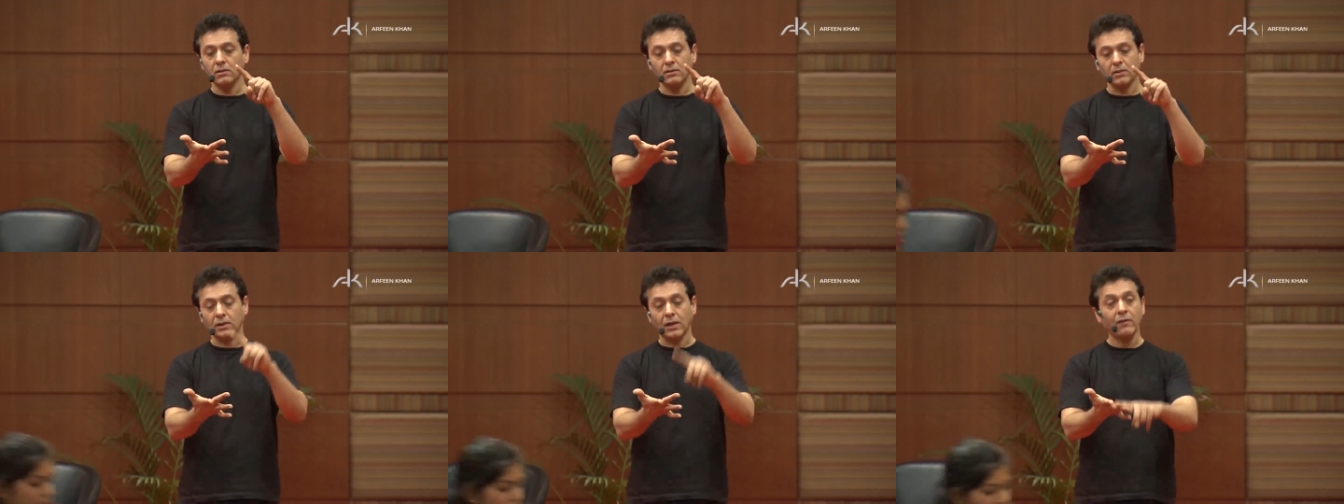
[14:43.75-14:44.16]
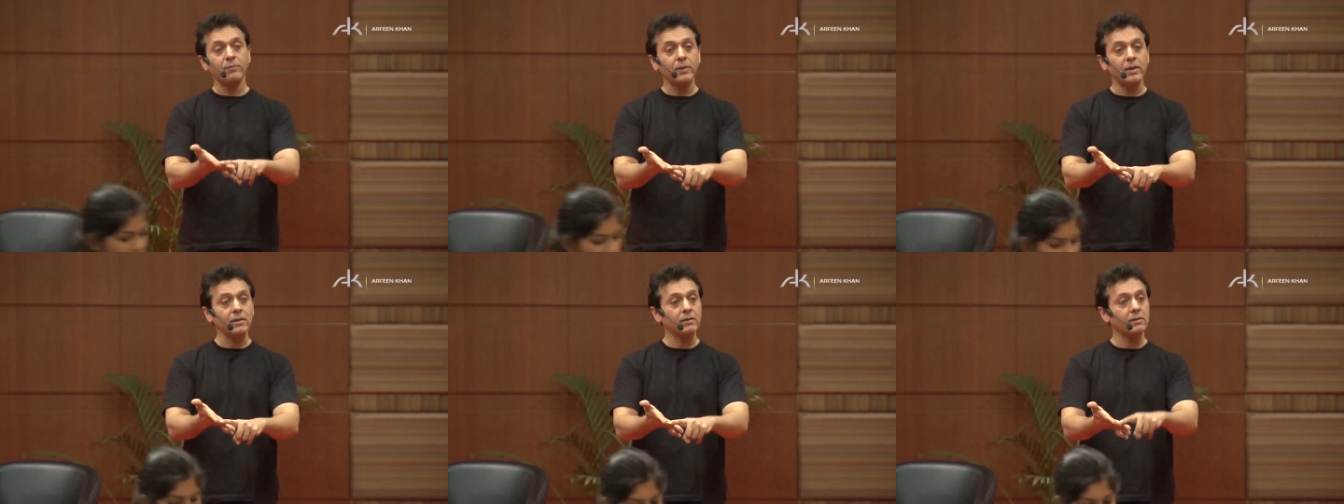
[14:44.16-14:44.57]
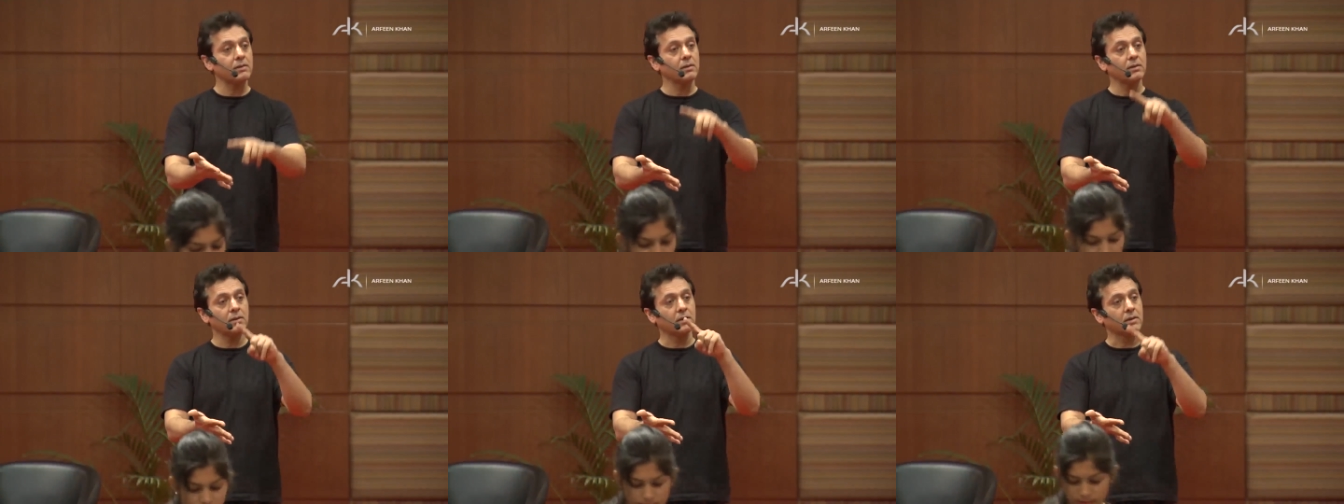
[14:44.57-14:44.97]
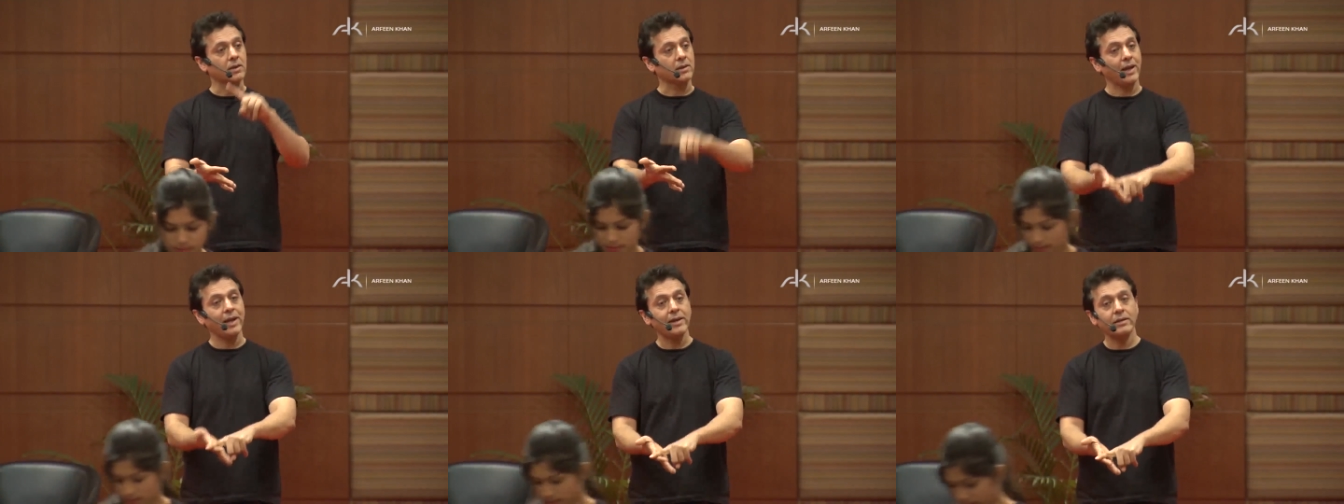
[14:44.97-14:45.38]
the government,
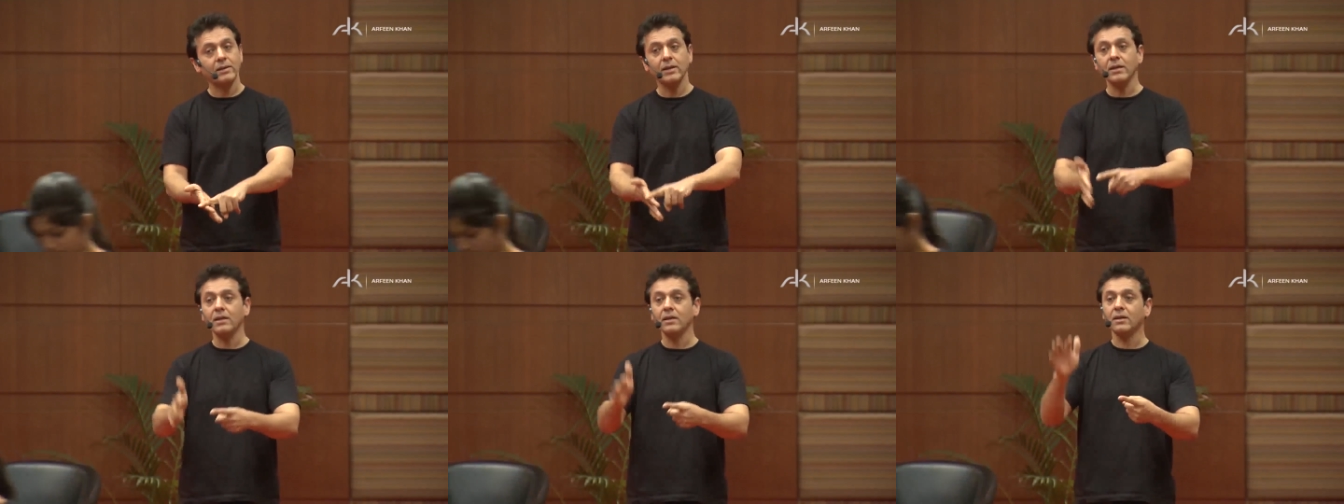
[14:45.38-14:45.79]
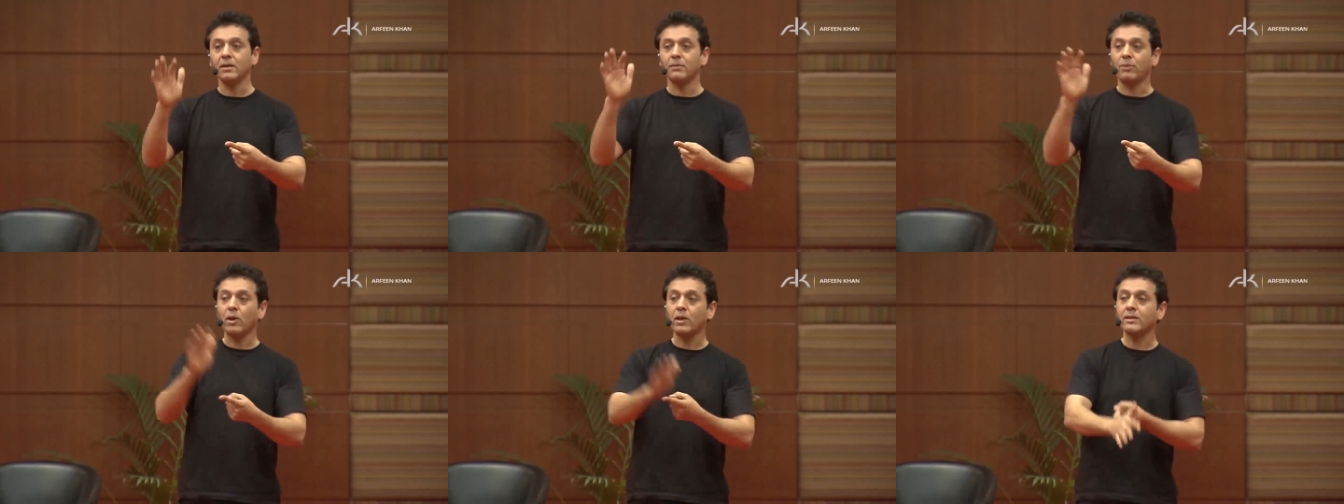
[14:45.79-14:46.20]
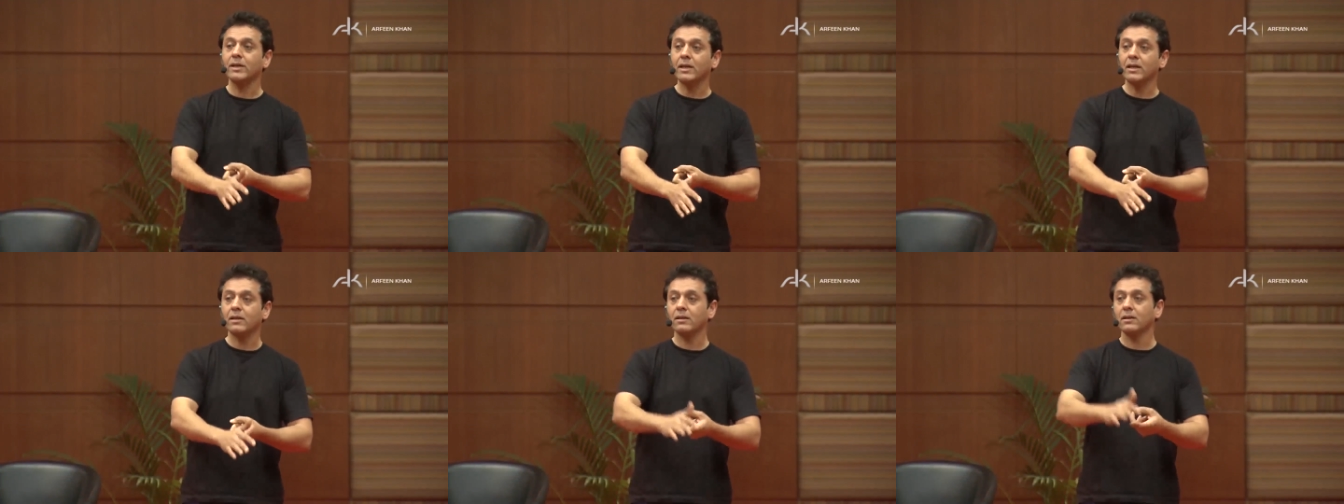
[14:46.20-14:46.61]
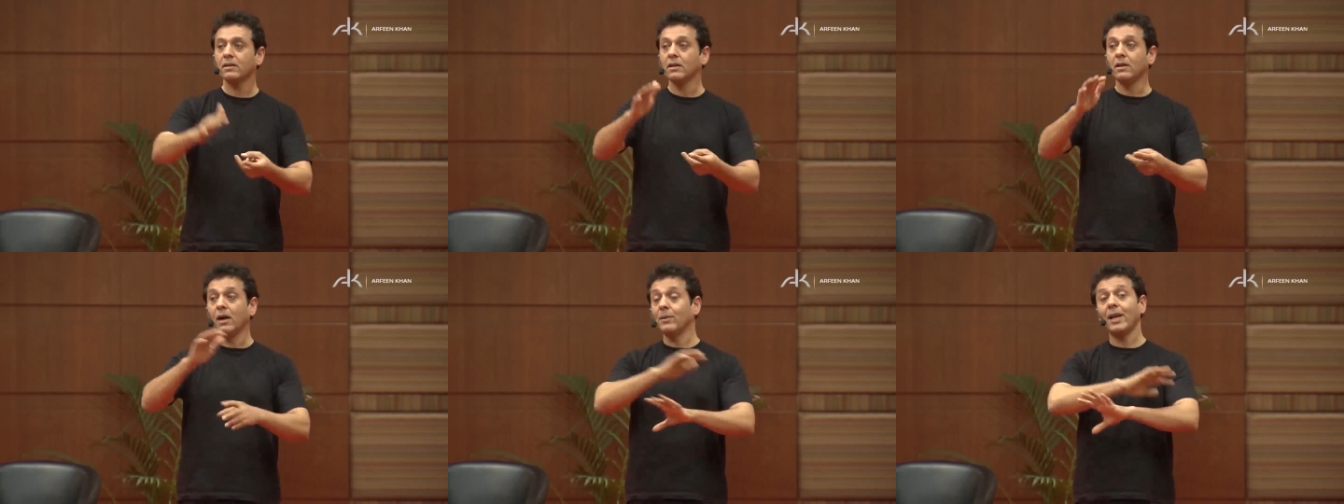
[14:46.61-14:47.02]
society, politics,
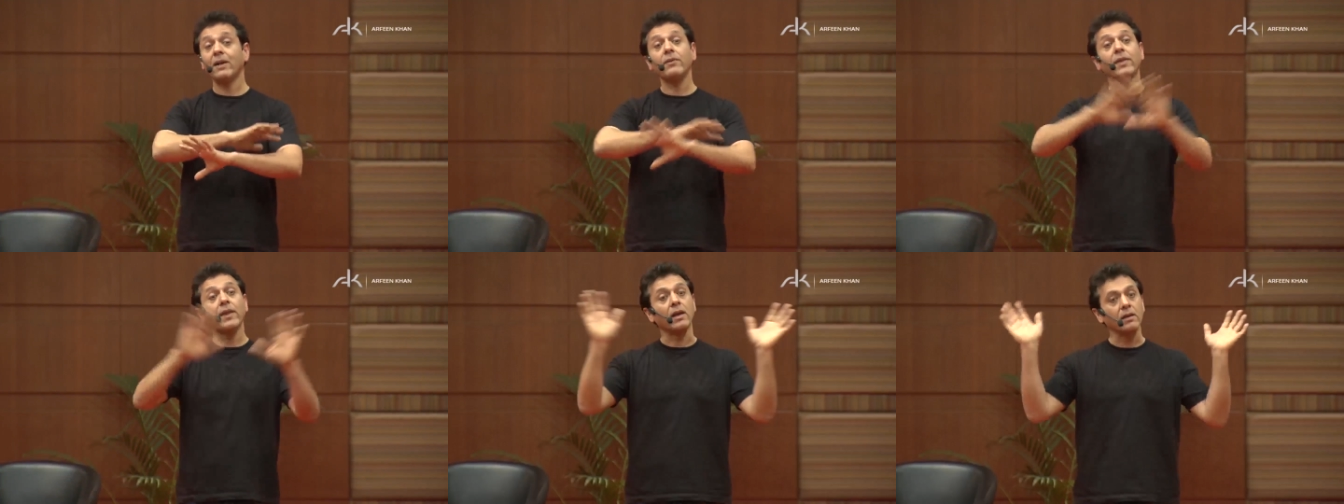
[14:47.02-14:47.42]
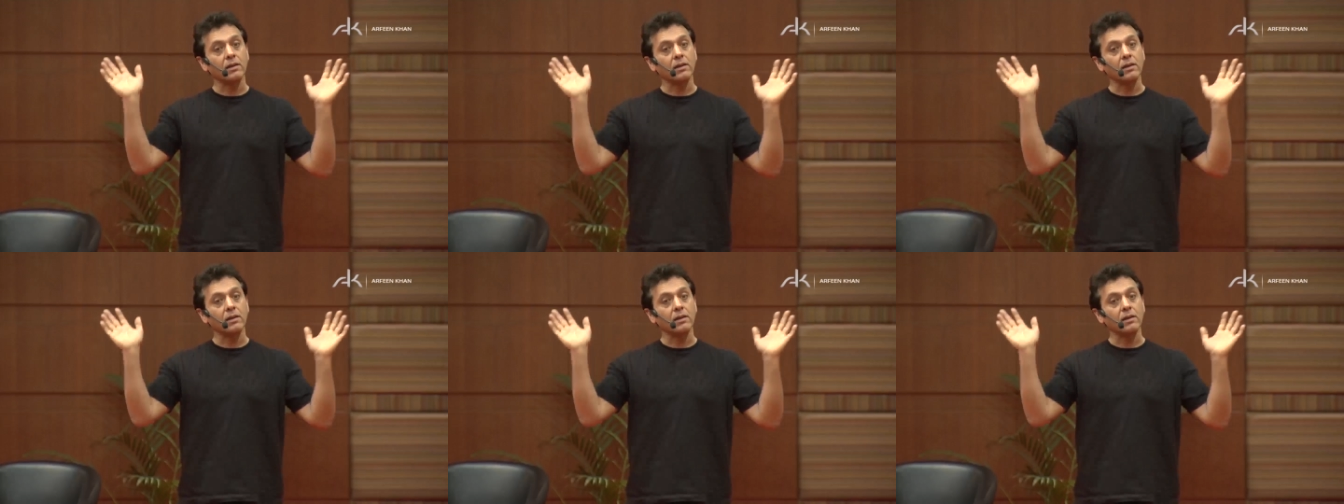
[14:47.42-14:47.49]
I mean everything.